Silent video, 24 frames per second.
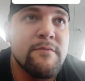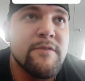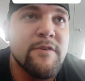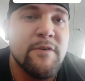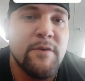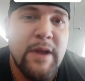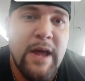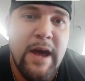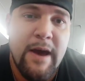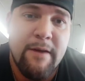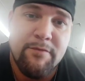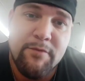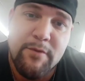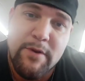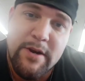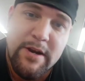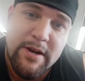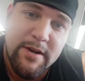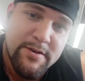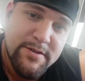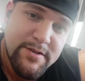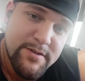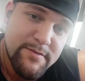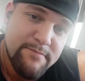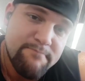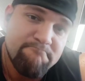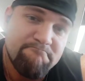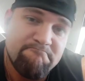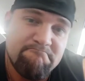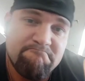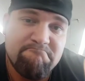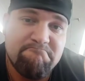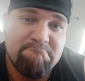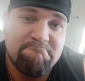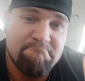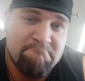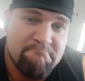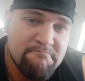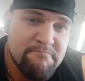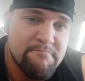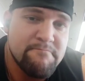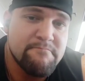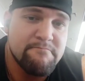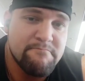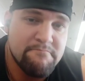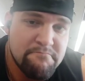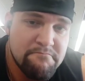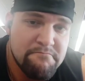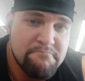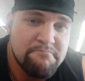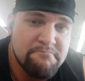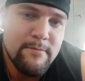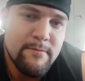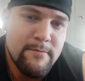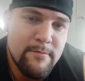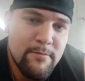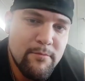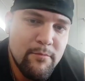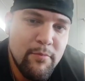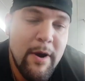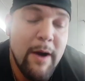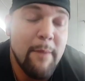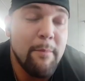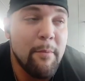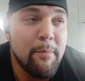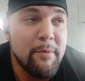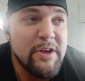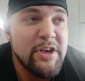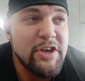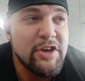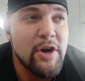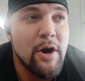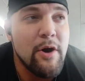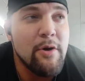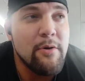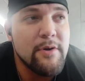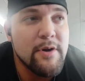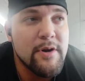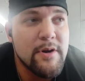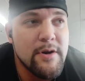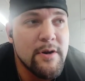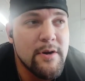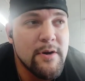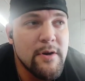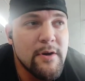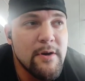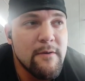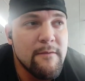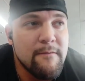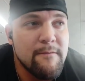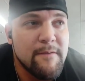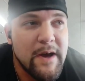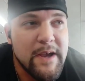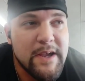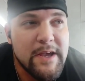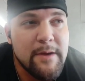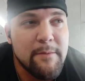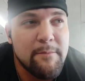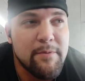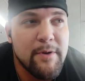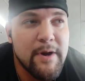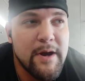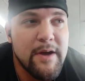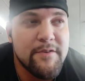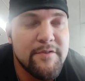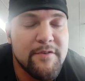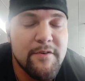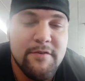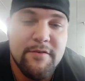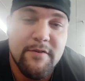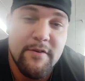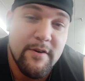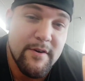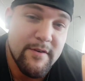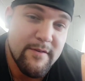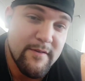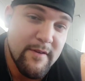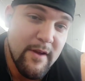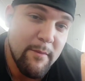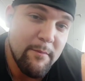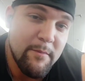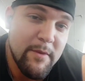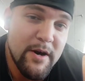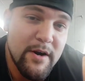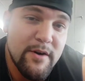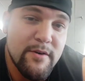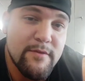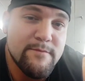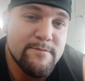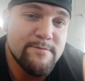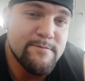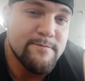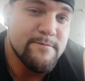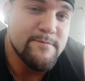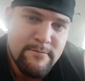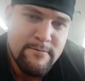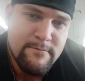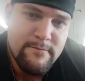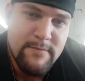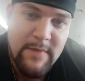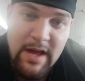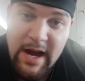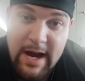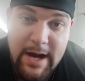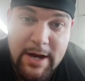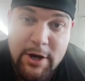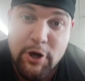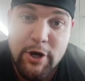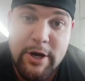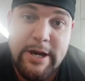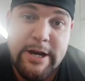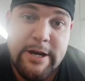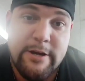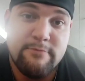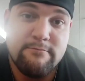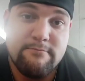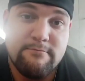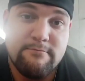2.5, 3 years. Probably yoke, Viking press, or circus dumbbell. I agree.